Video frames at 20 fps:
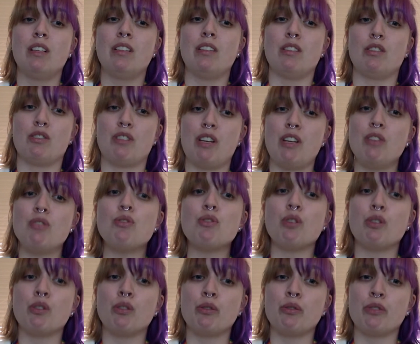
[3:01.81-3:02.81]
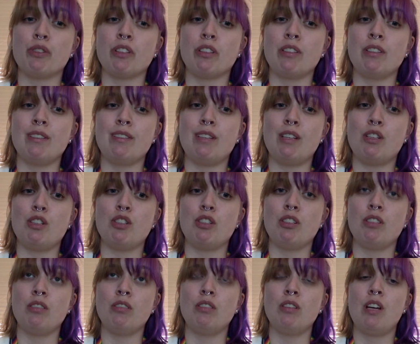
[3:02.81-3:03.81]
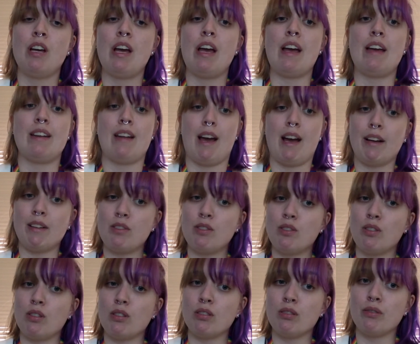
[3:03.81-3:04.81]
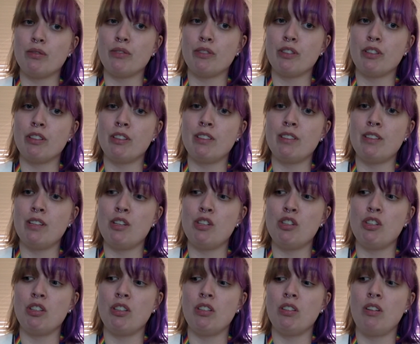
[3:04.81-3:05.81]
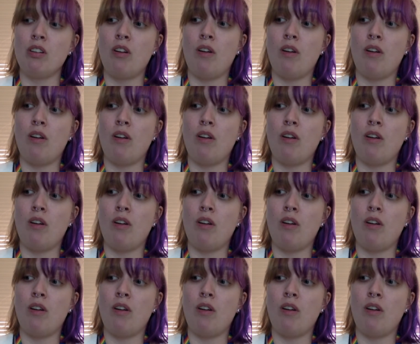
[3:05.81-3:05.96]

There's internal fertilization and external fertilization.